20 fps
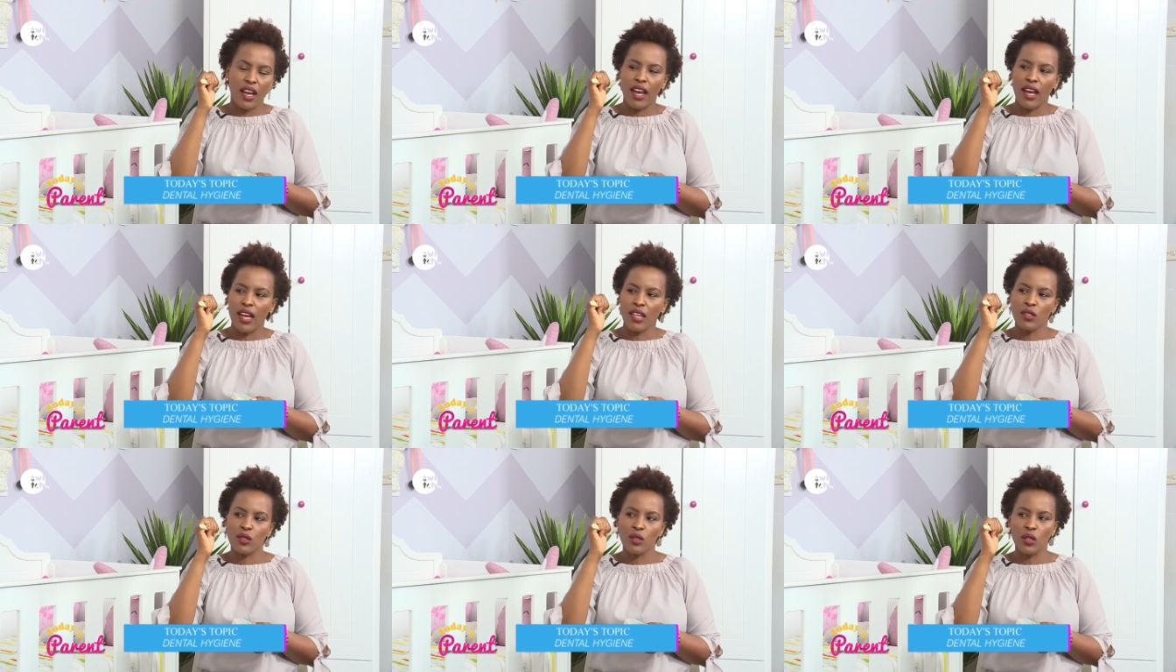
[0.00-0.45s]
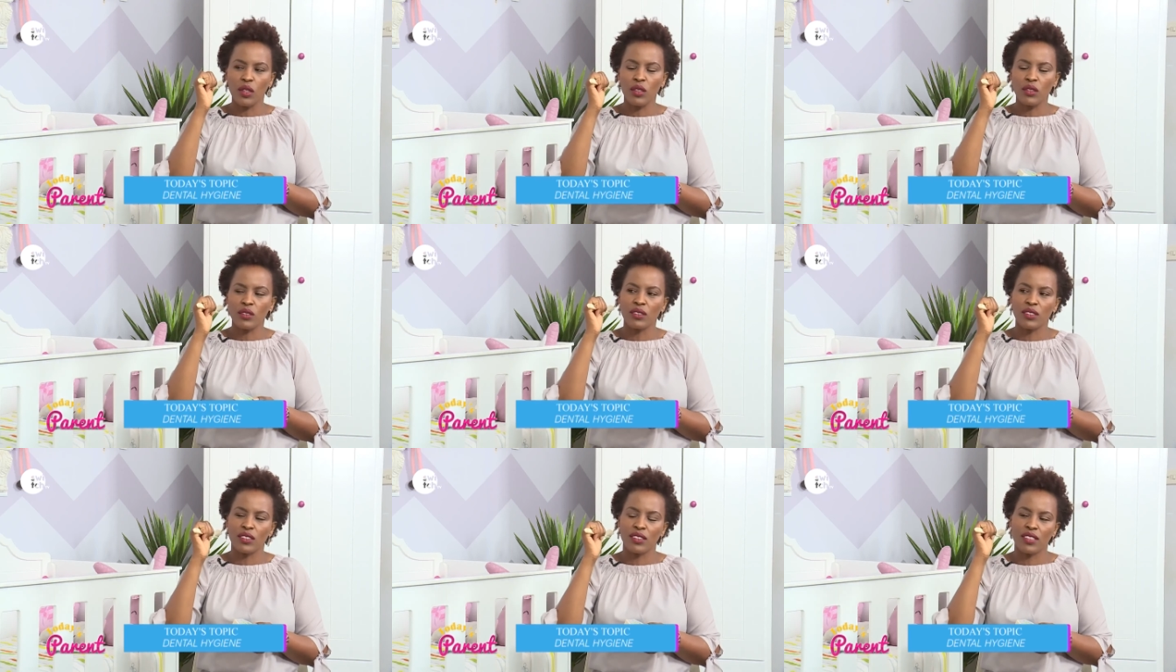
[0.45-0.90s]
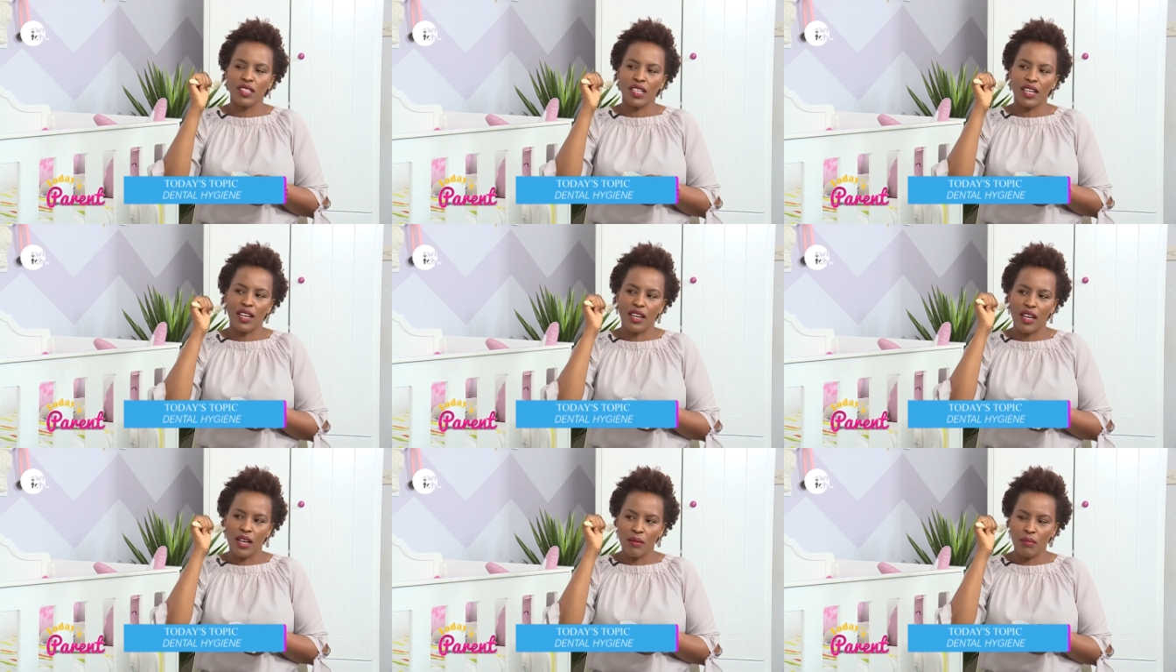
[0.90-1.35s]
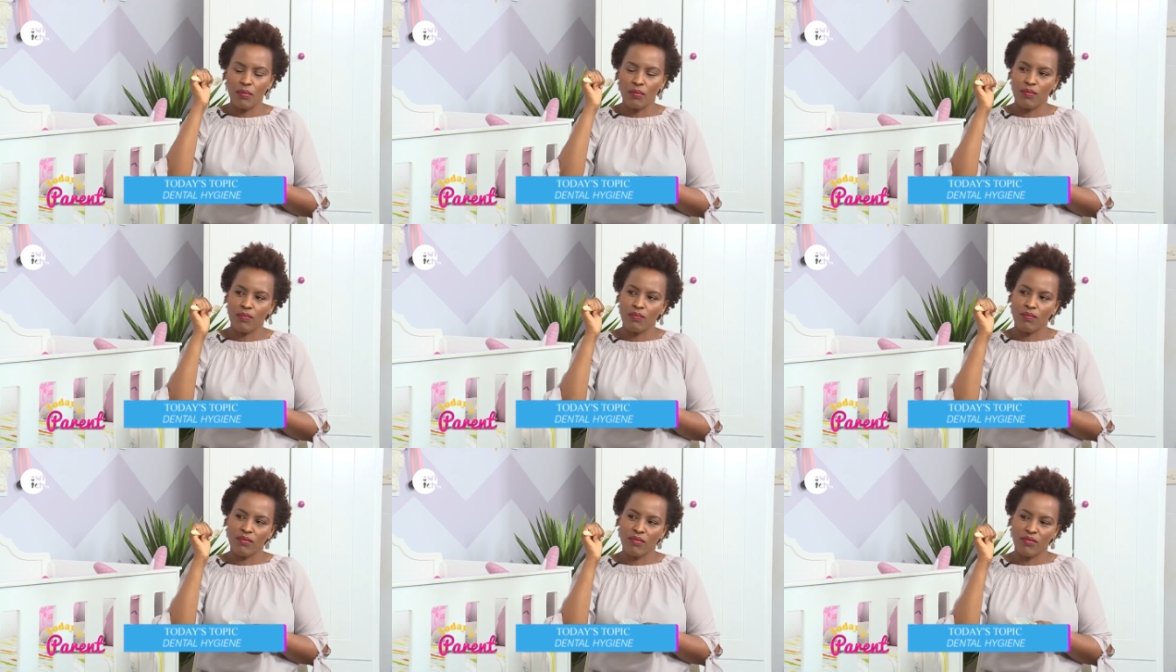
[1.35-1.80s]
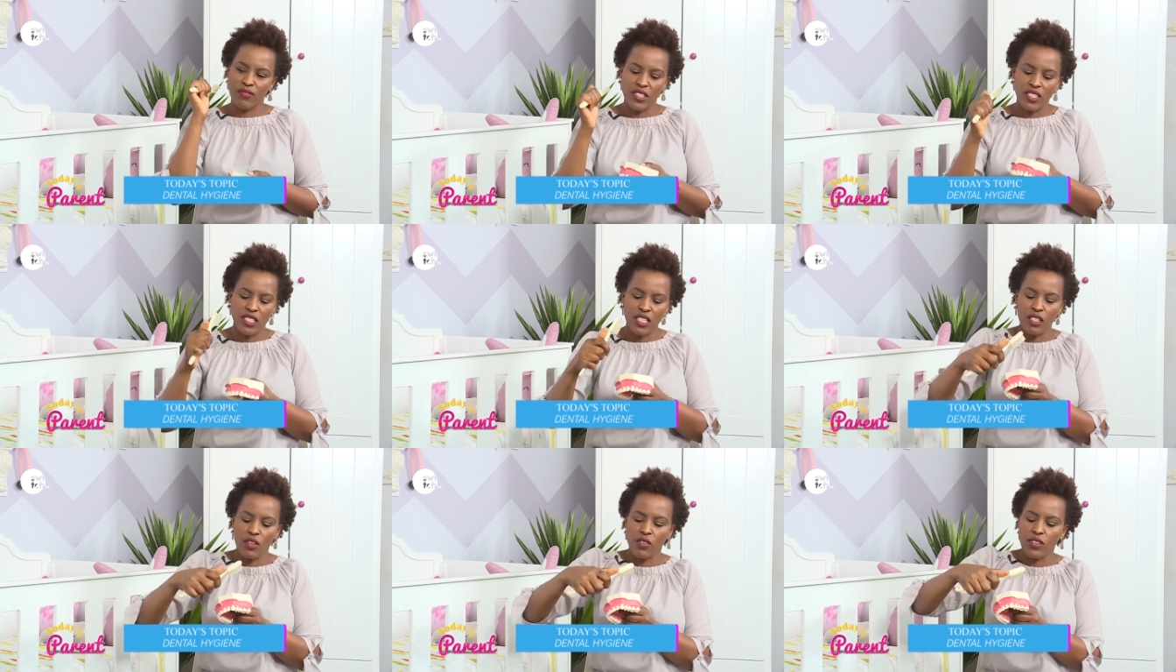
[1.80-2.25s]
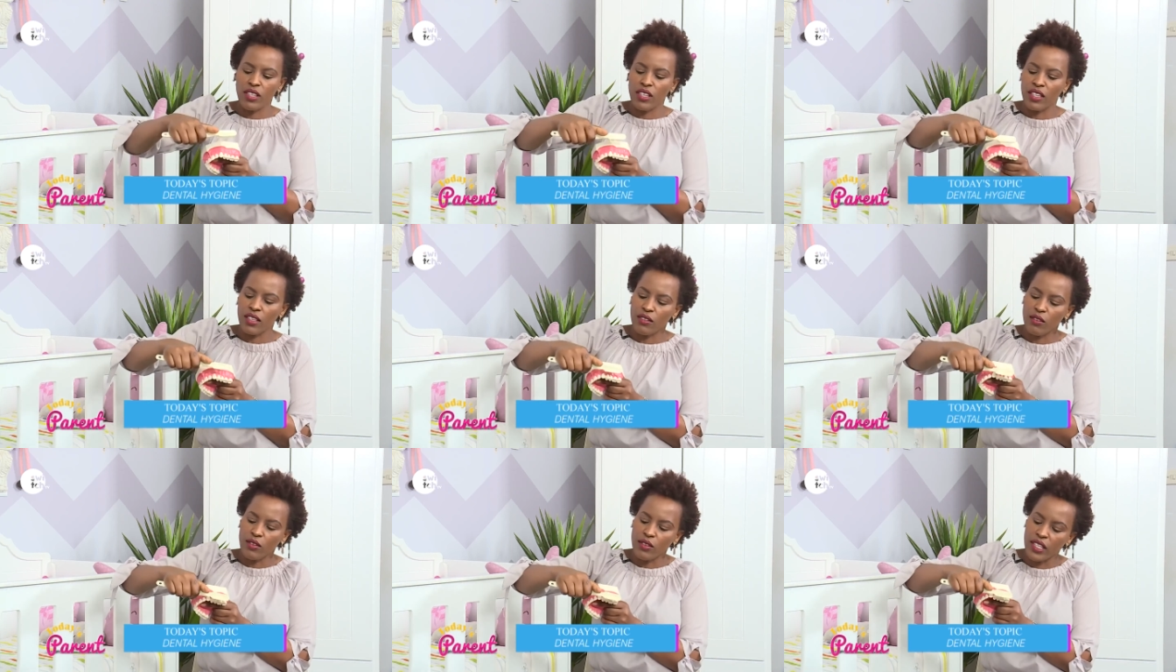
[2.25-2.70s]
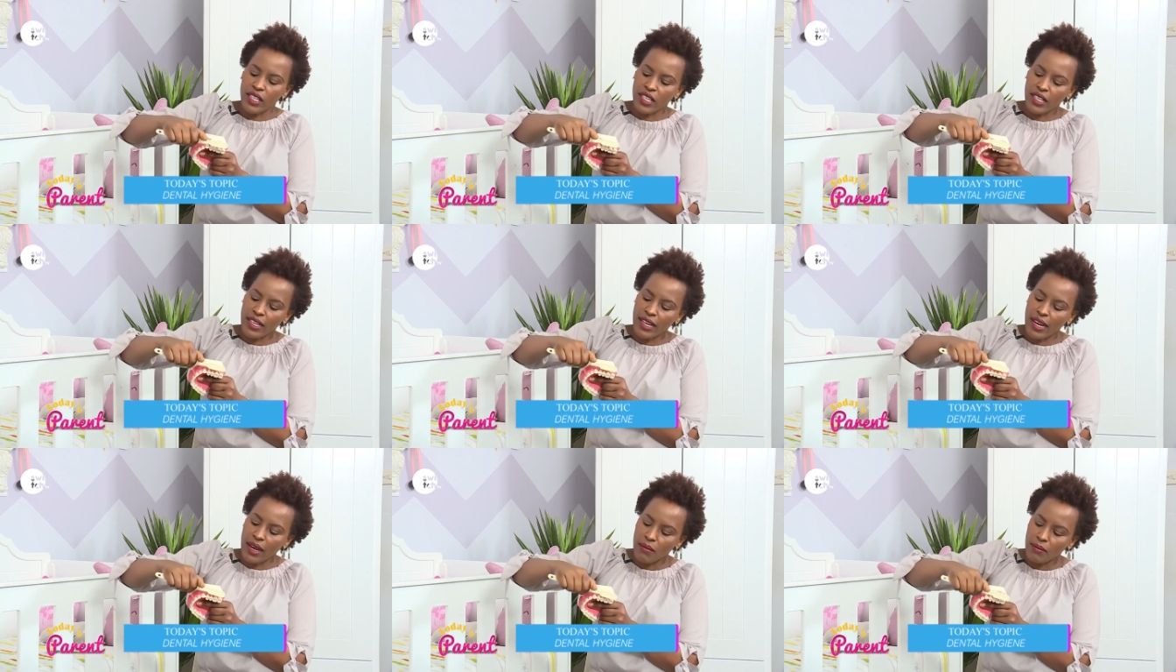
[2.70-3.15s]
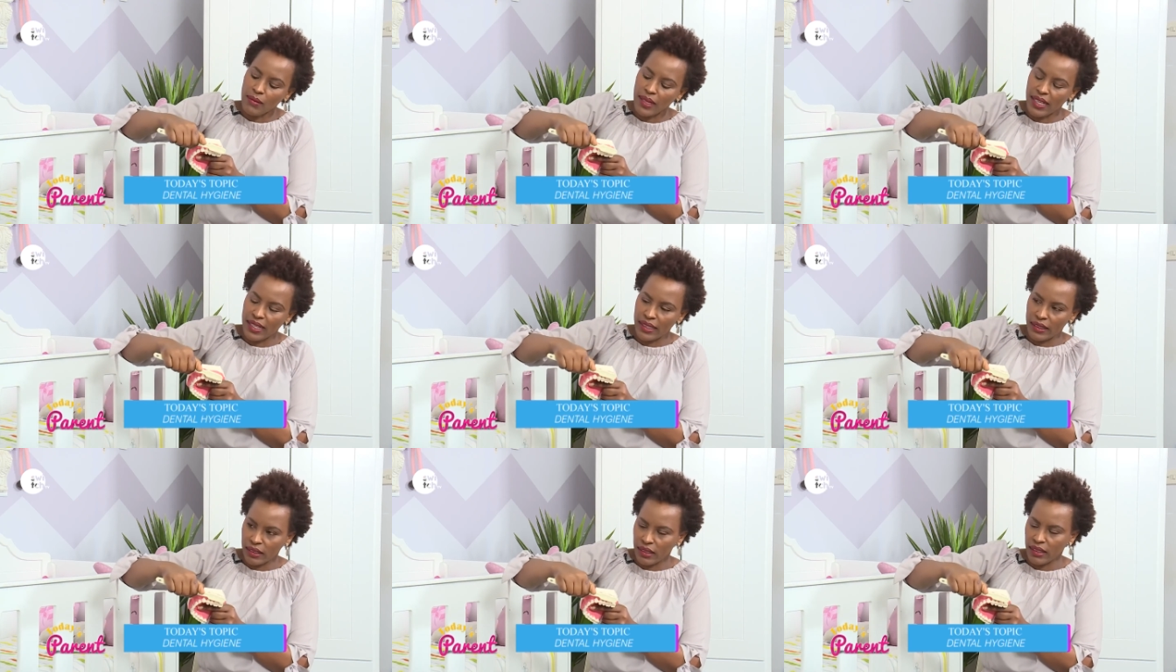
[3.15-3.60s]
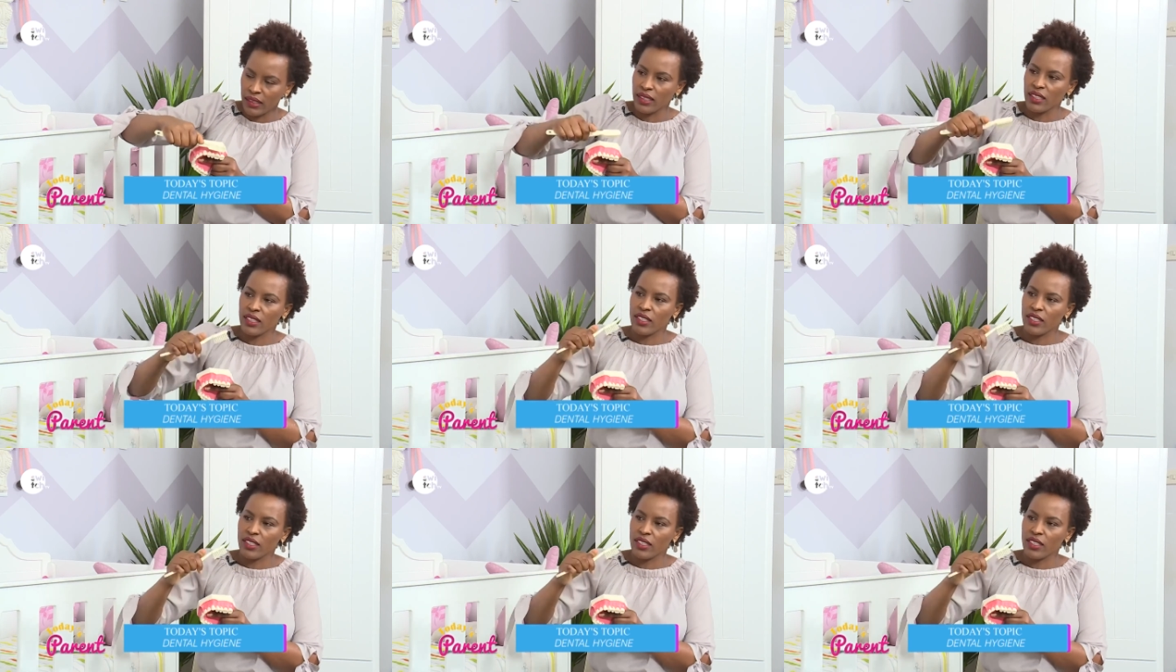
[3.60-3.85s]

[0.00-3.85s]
angle up, facing on the on the gum line.